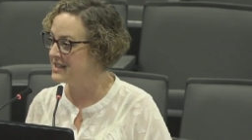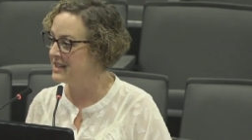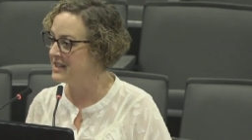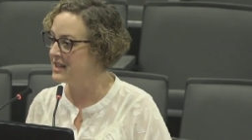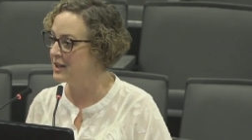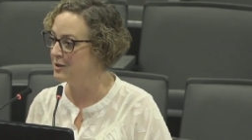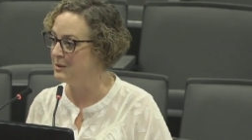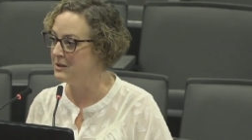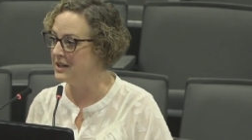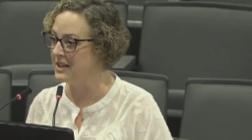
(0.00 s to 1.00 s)
in the
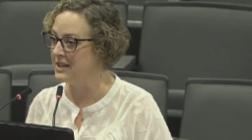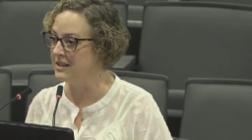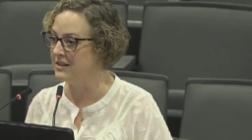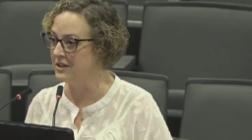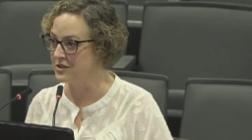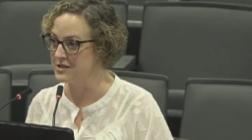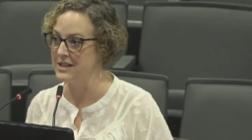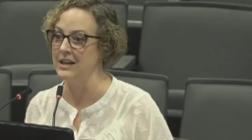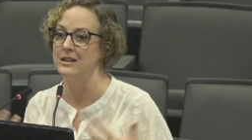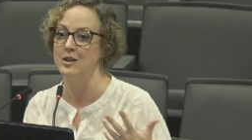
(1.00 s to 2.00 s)
community
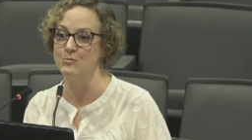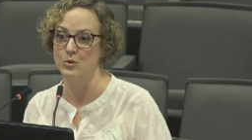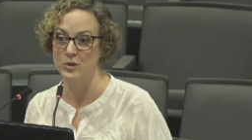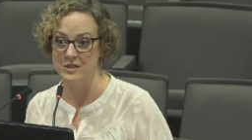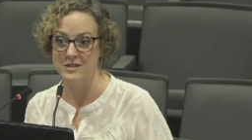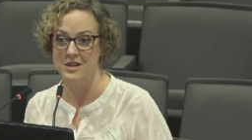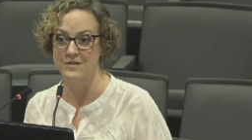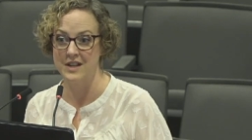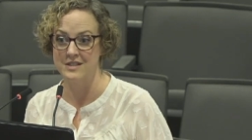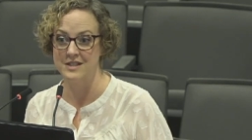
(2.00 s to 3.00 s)
understand the importance of
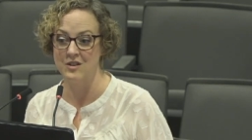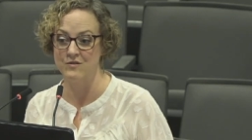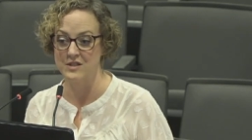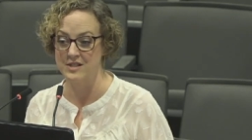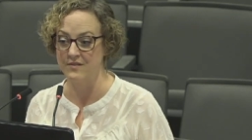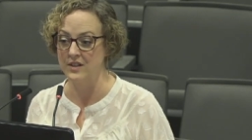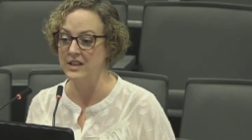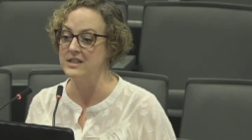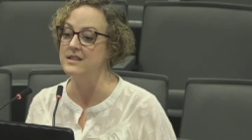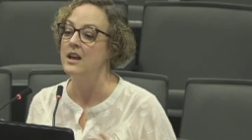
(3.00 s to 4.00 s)
testing for
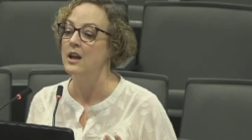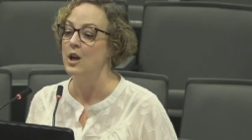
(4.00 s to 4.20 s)
syphilis,